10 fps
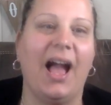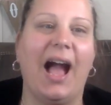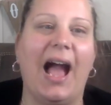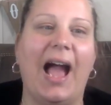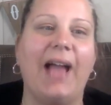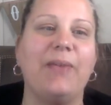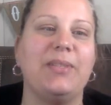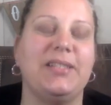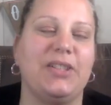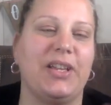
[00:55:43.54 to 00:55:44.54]
I
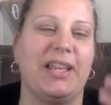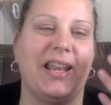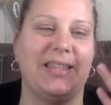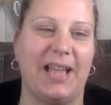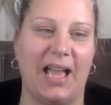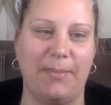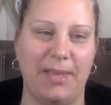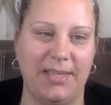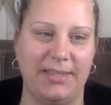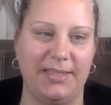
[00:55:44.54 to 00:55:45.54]
was looking at
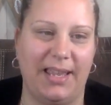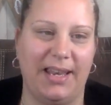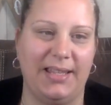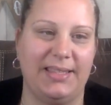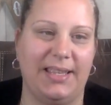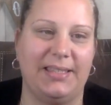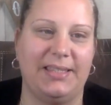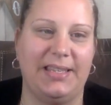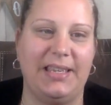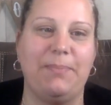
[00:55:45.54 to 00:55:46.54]
diamonds and it
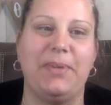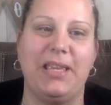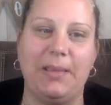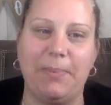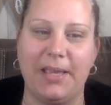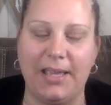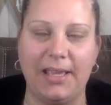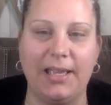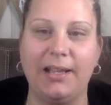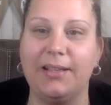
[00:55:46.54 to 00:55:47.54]
says DPP.